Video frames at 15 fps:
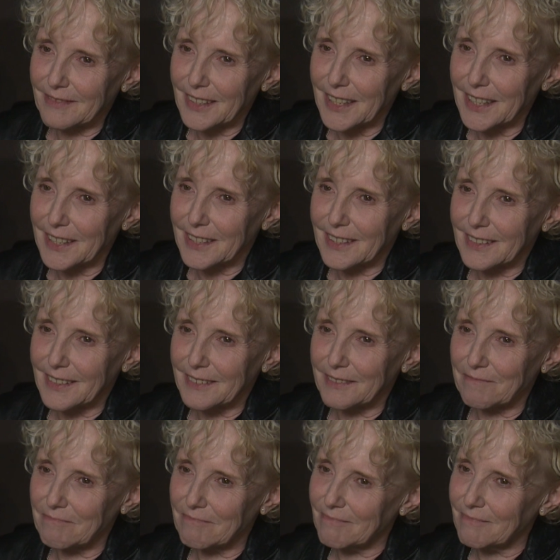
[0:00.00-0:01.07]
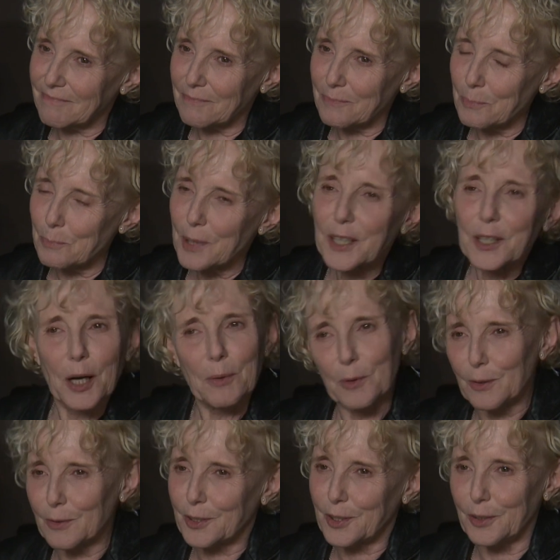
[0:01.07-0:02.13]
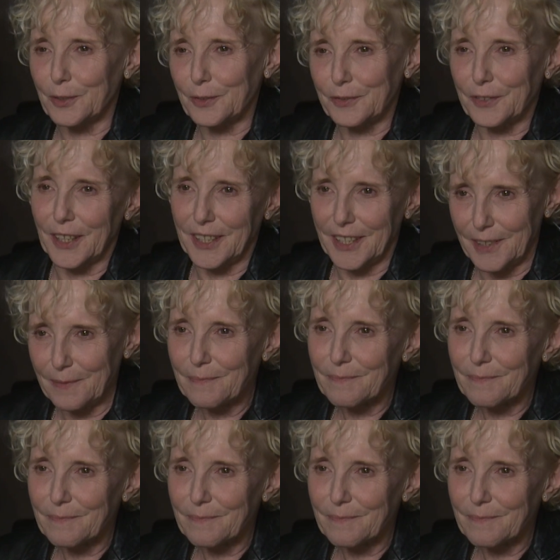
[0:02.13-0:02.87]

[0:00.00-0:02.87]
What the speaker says: it become also funny.